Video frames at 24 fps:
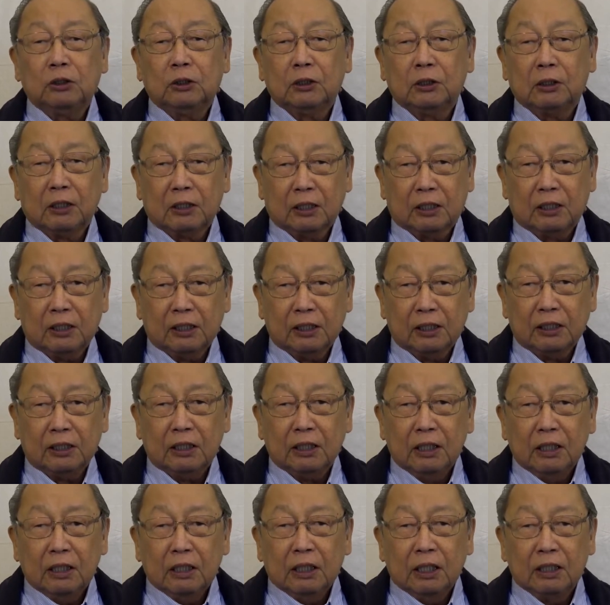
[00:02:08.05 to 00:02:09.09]

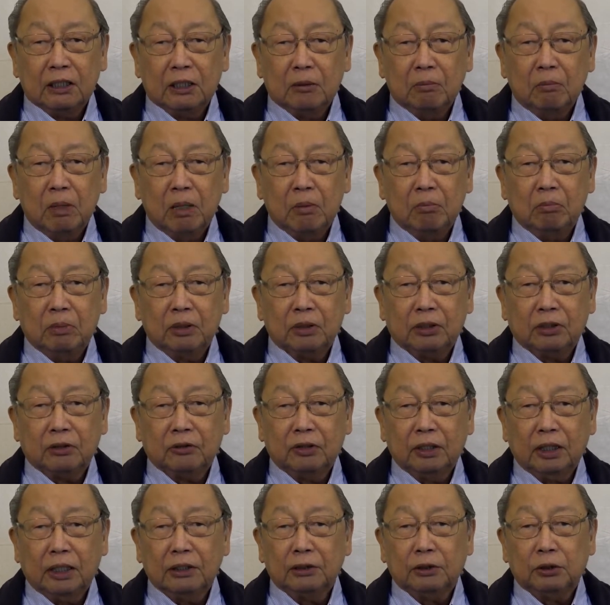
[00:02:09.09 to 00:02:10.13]
Turkey as a member
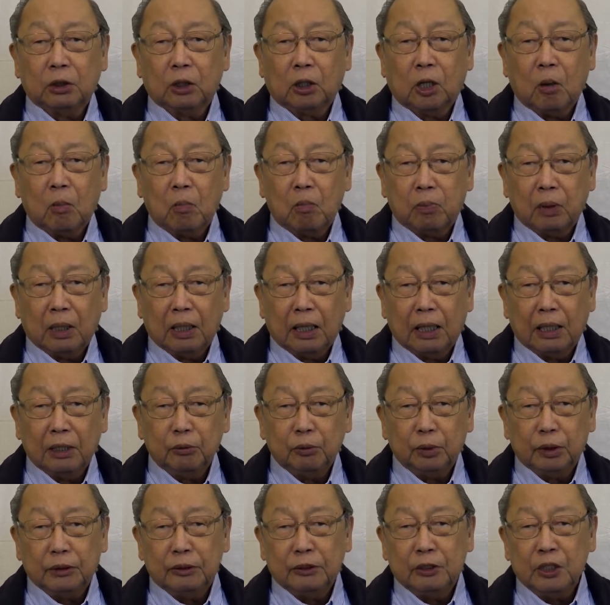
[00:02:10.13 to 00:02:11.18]
state to comply
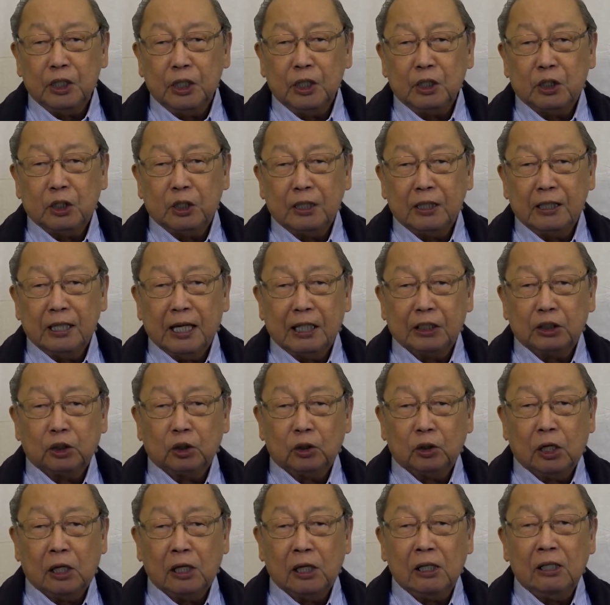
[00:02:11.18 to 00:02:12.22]
with the
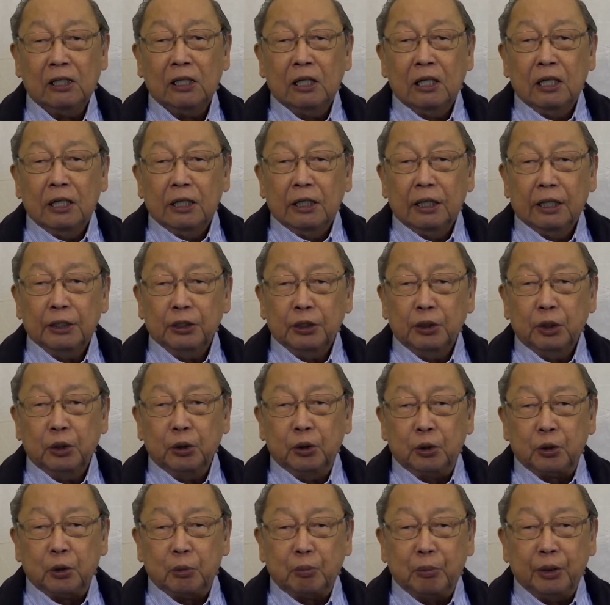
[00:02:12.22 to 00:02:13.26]
international and
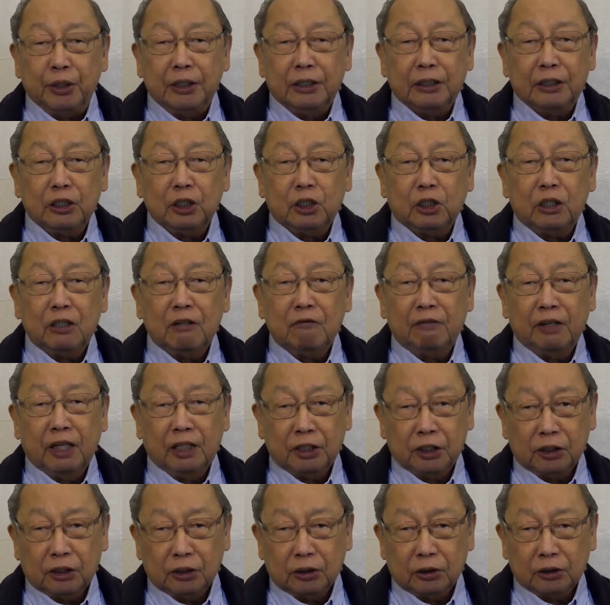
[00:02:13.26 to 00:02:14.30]
European
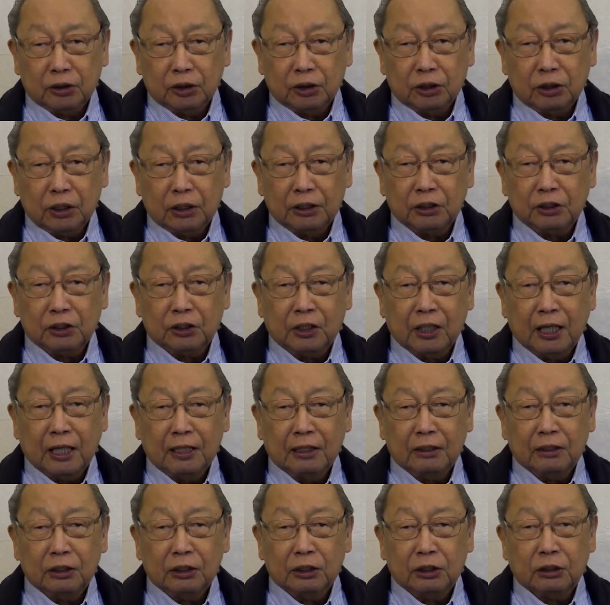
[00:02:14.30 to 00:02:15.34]
conventions and
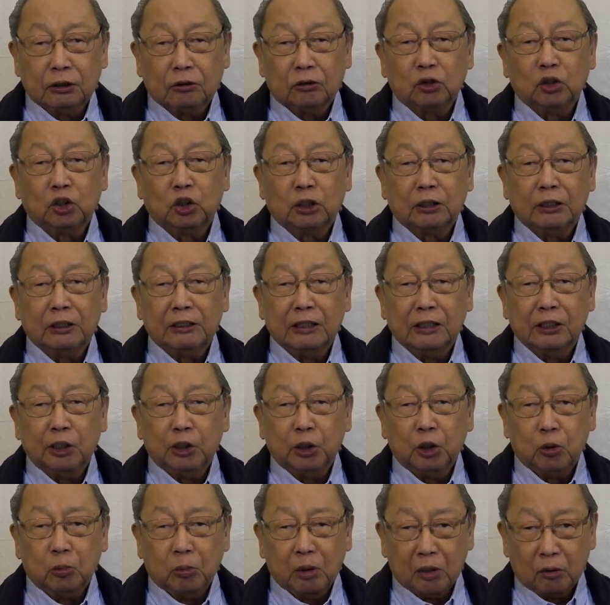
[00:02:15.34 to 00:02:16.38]
standards concerning
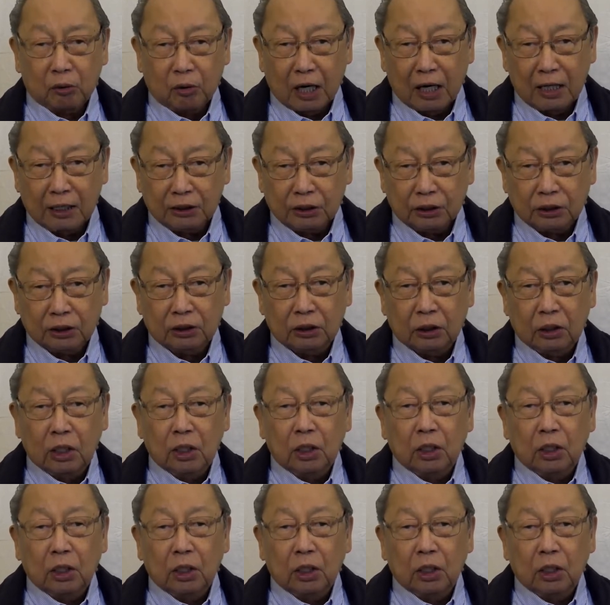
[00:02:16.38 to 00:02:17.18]
human rights.